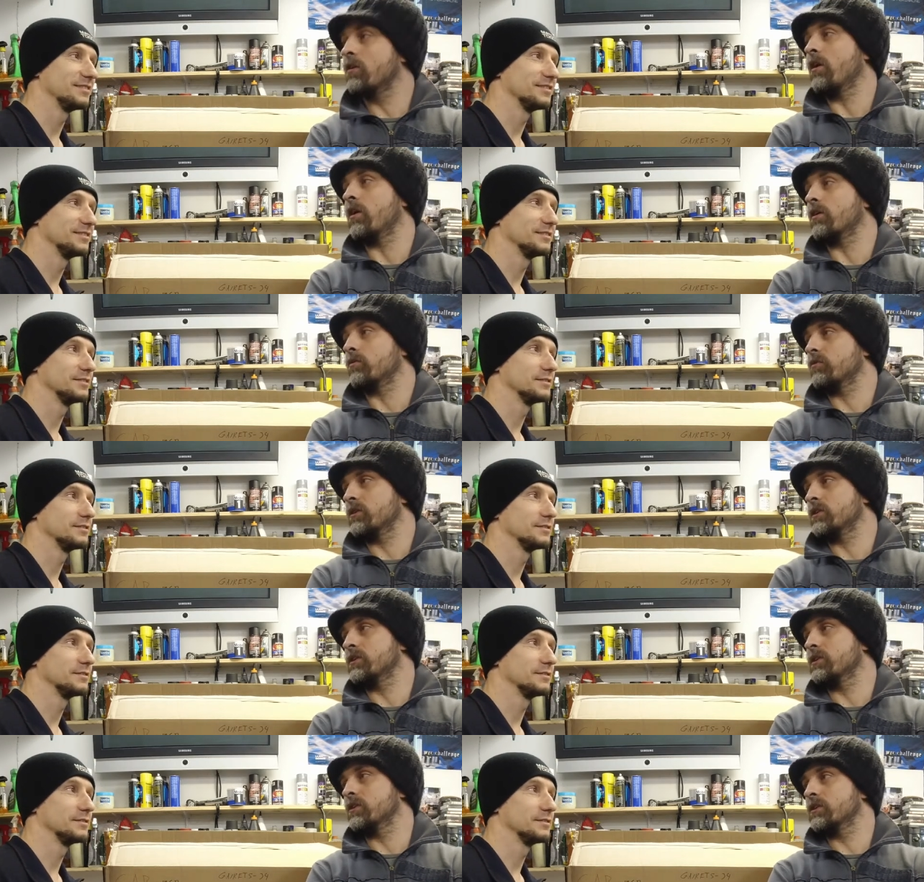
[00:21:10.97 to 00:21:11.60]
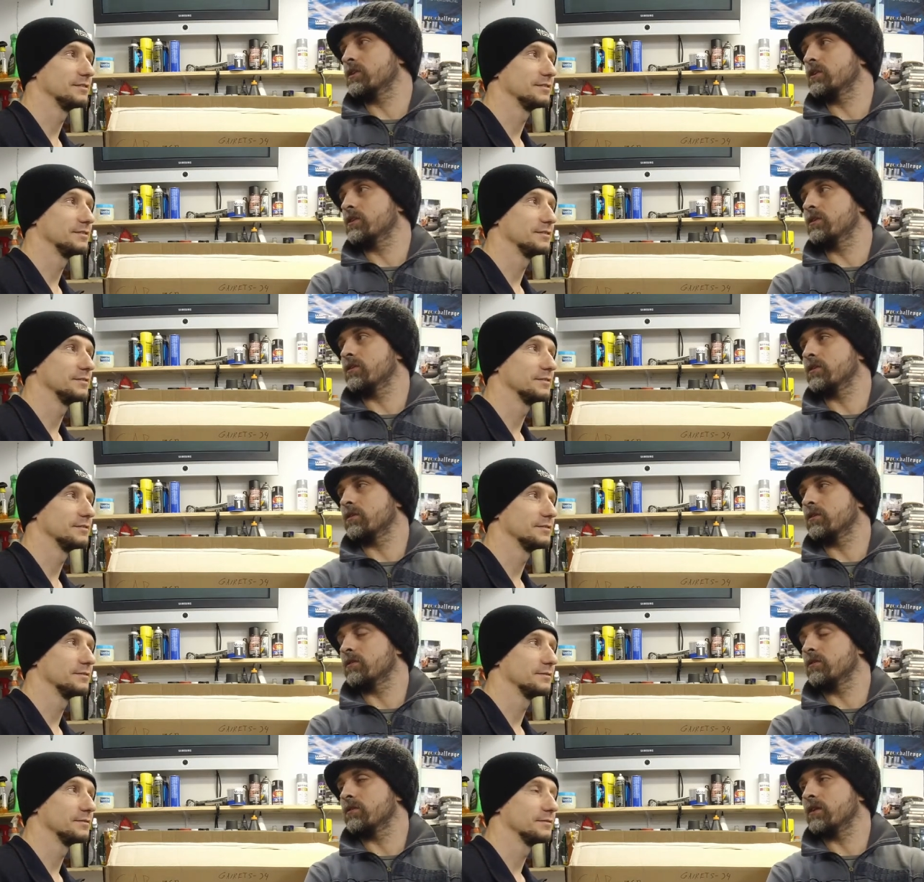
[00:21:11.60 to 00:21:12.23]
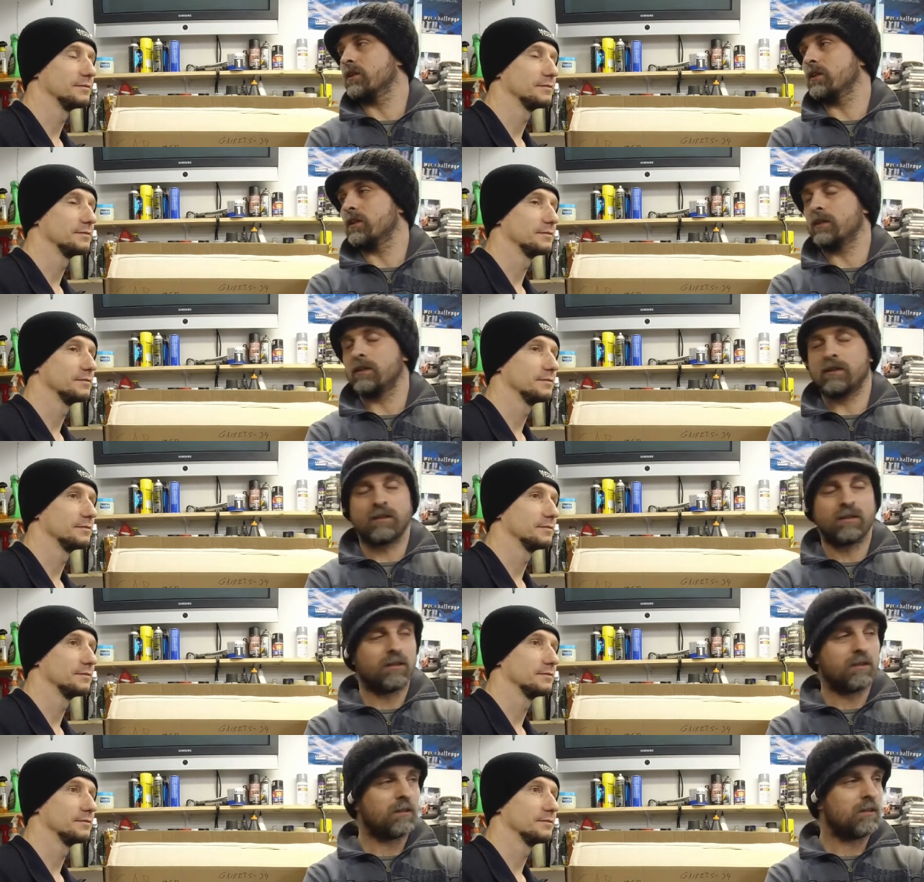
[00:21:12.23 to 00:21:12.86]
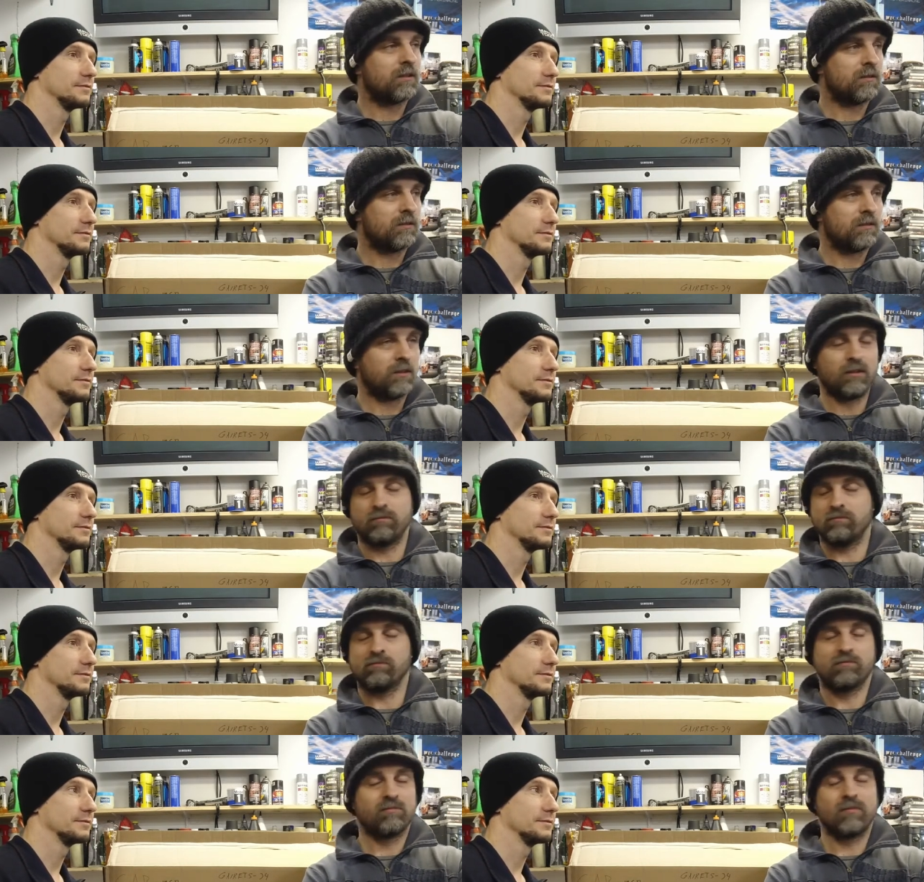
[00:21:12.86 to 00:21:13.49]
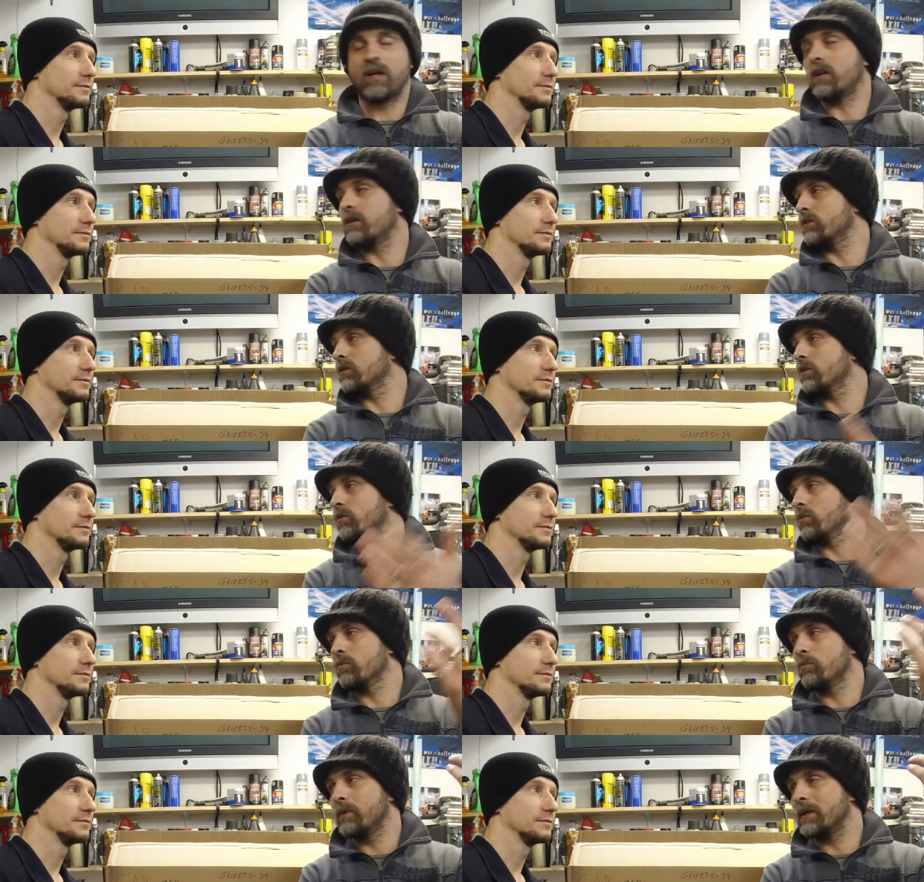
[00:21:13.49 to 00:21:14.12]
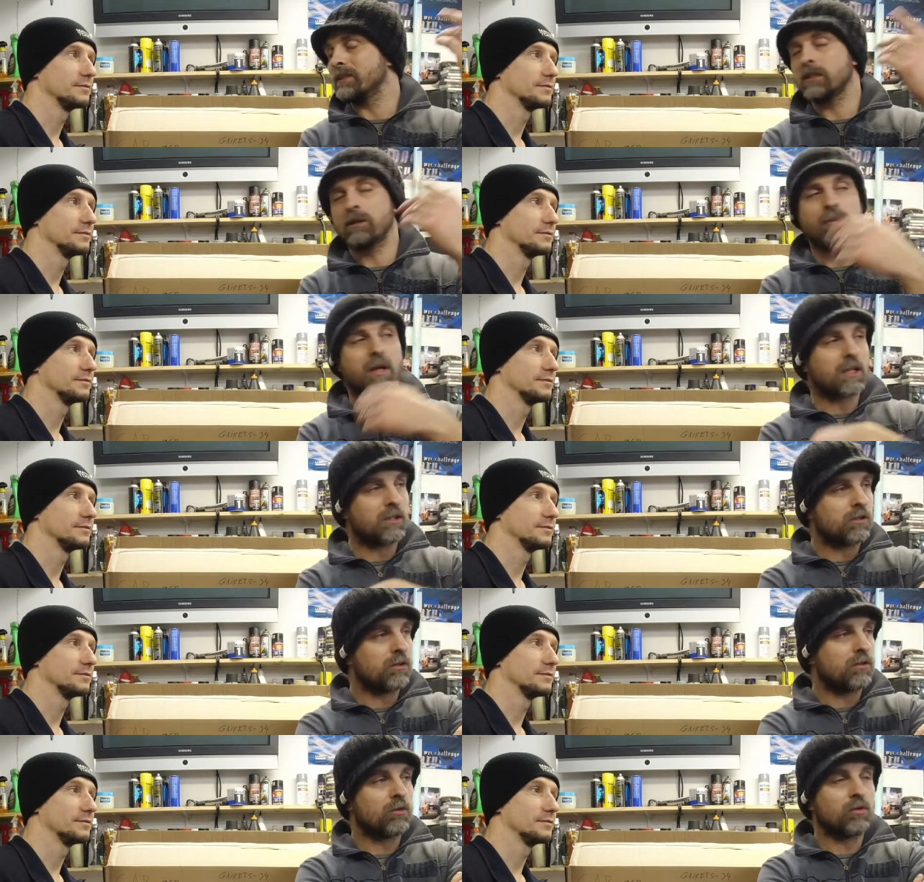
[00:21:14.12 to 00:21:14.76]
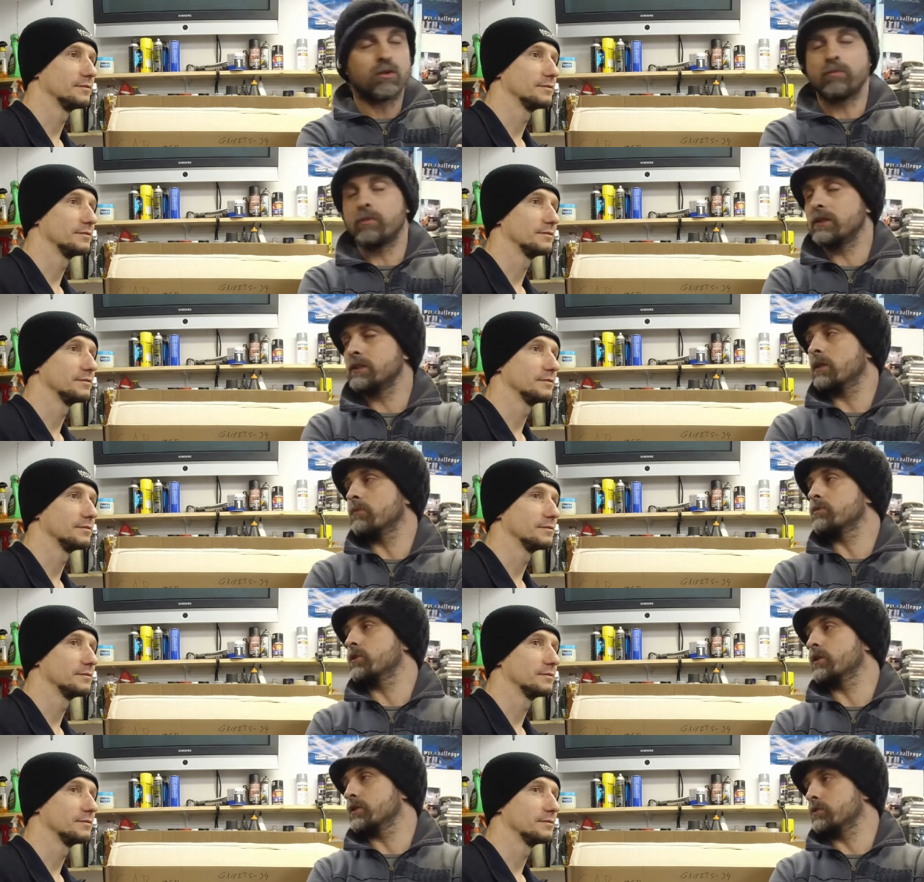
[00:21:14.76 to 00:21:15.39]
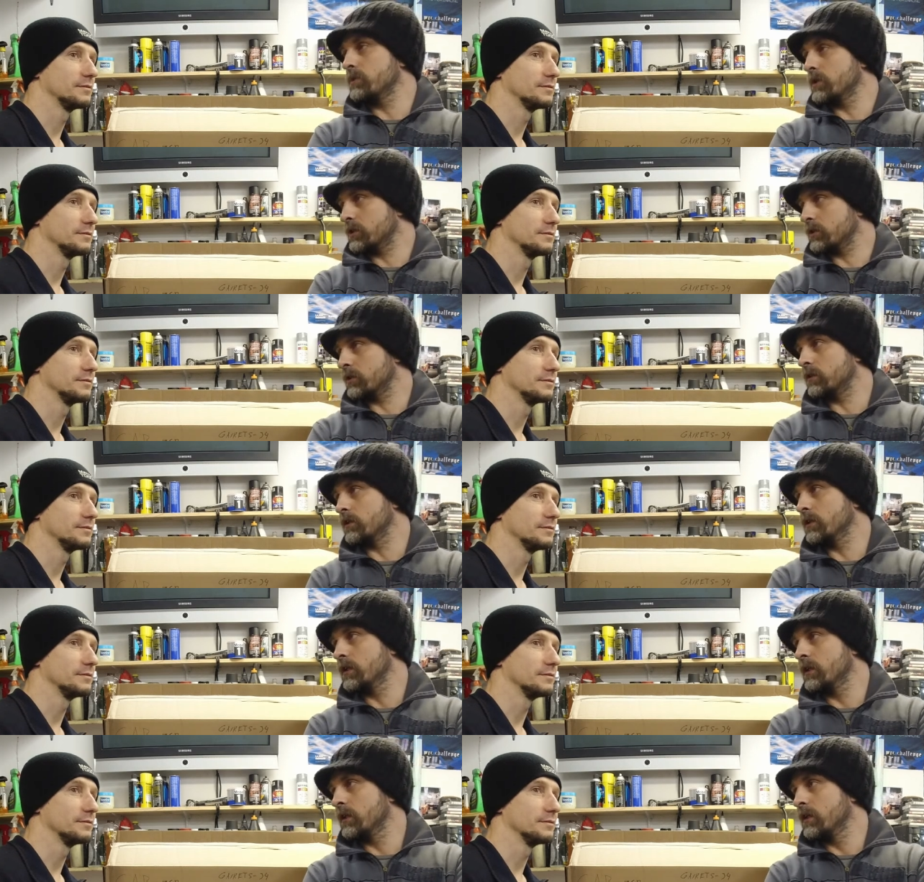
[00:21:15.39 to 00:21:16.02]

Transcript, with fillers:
Speaker 1: car, which is you know, uh, I don't know, messed up engine or messed up transmission?